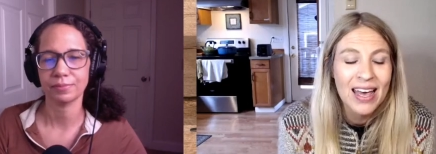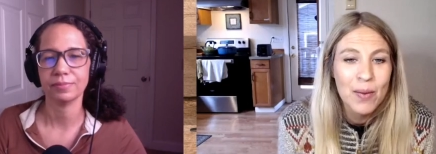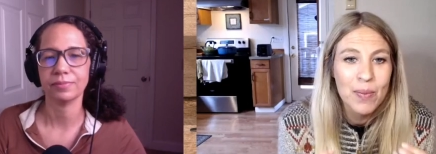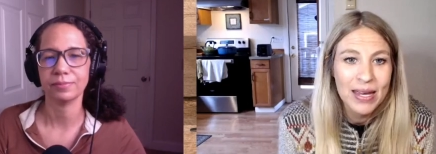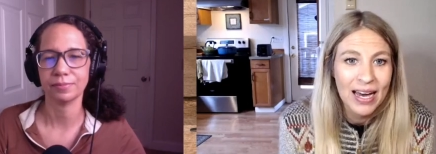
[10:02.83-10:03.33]

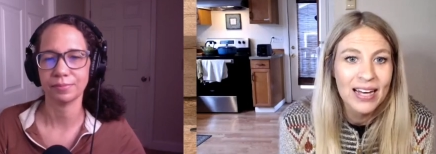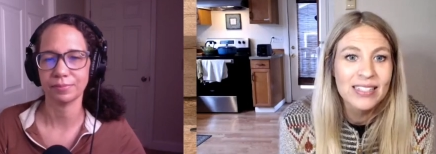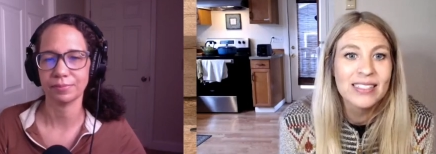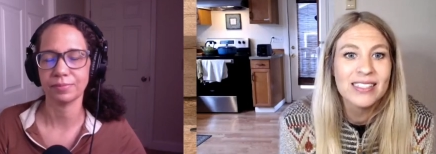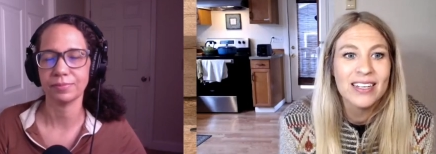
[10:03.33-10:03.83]

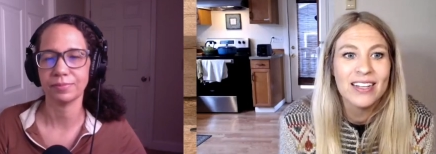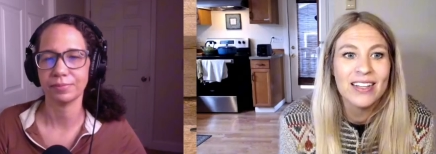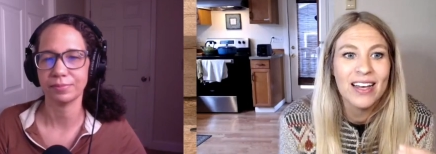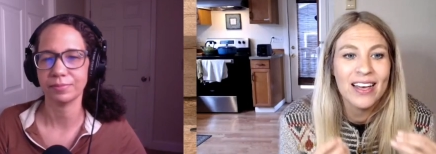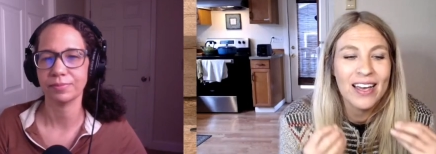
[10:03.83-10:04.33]
Speaker 1: because
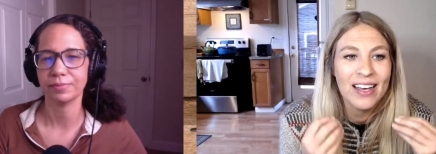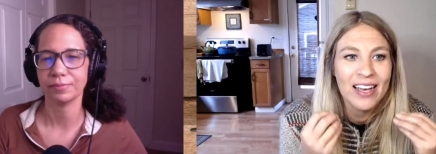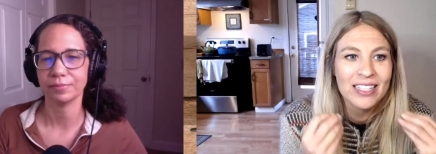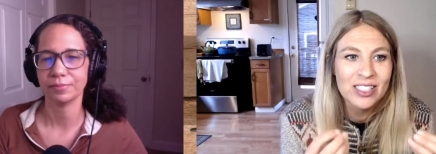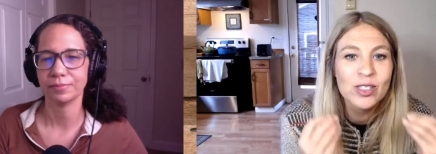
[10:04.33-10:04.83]

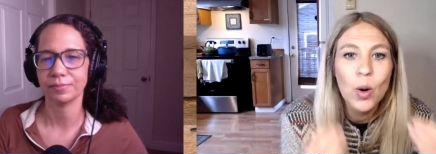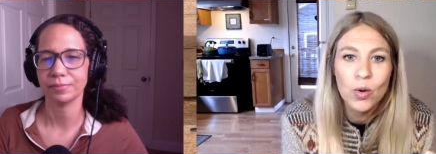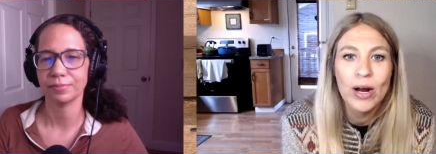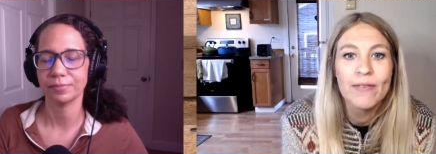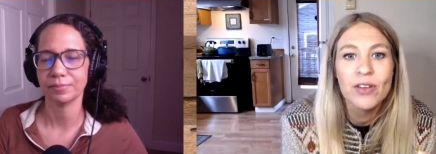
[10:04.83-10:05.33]
it's so
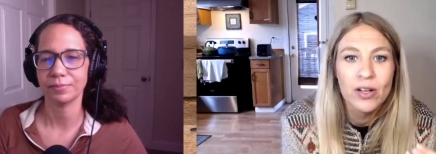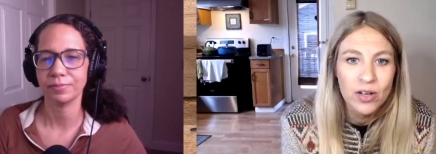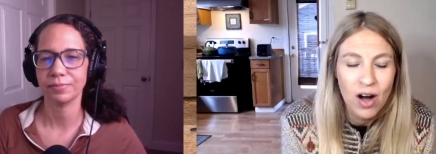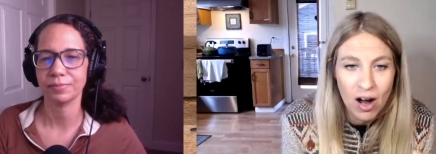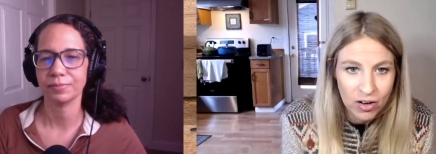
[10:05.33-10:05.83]
great for little
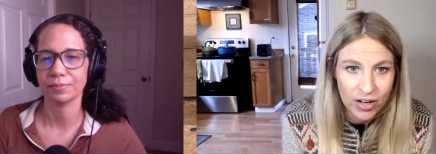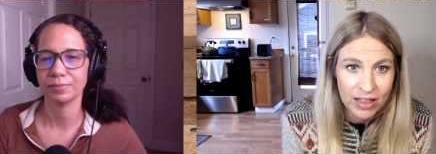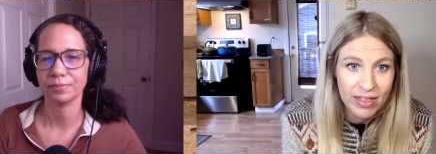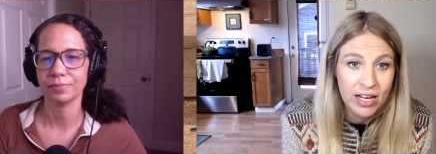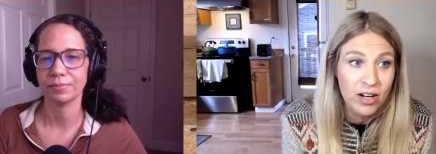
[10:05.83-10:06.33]

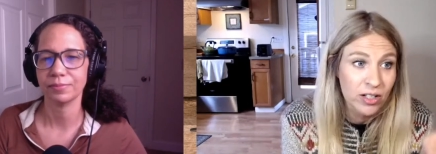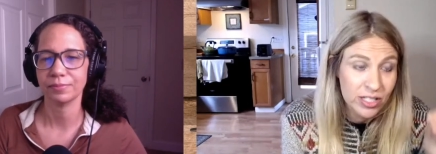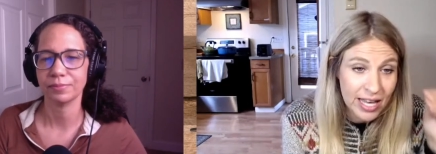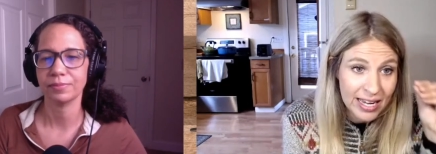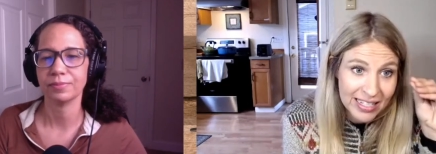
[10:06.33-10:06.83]
concrete
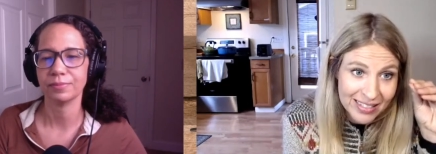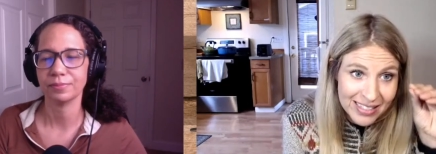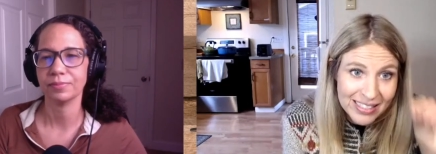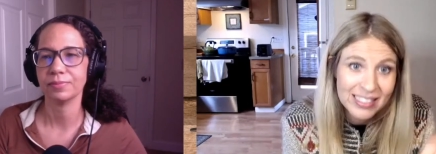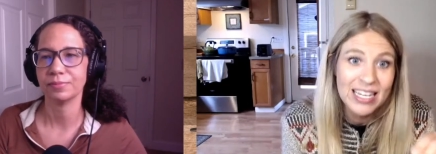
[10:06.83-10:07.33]
thinkers. They can
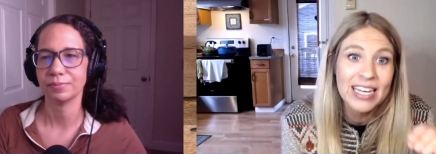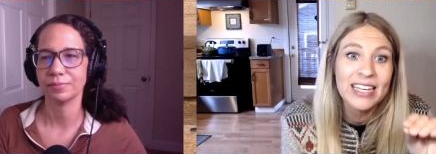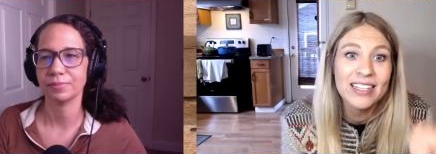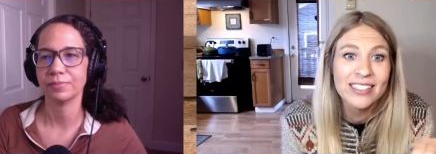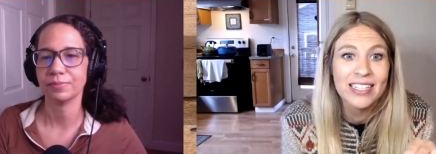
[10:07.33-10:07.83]
see
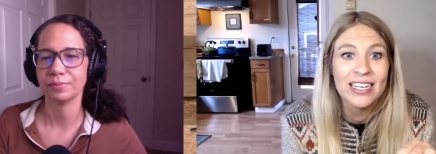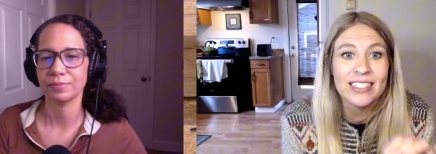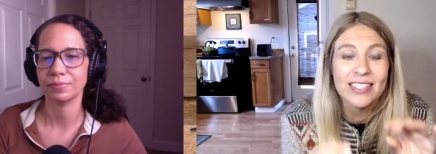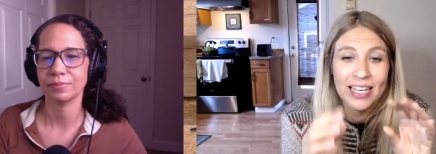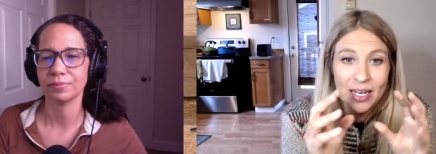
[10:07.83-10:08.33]
the
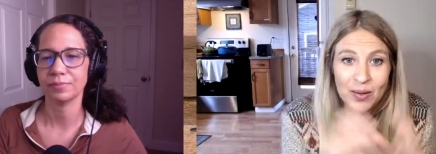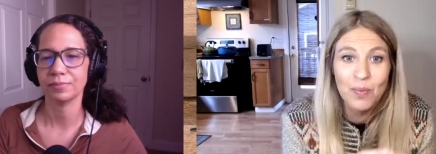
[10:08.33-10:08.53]
seeds, they can